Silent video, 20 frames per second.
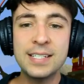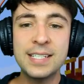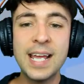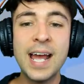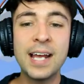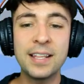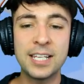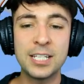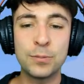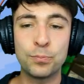
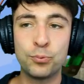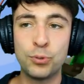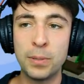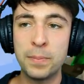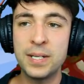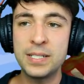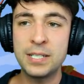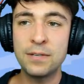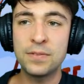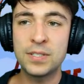attack this
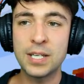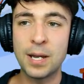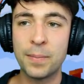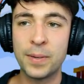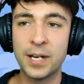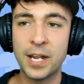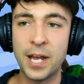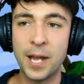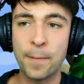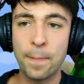primitive
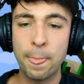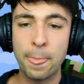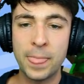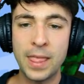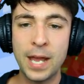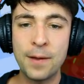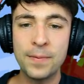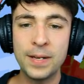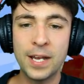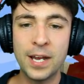summoner.
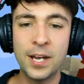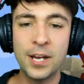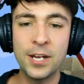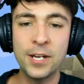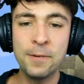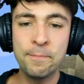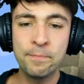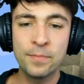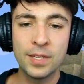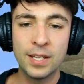There we
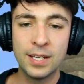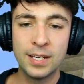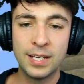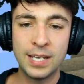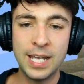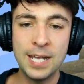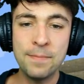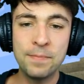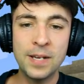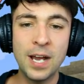go.
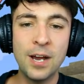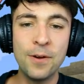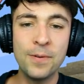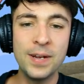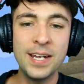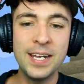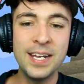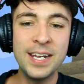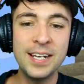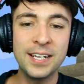Keep
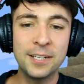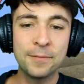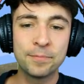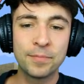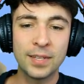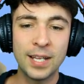going.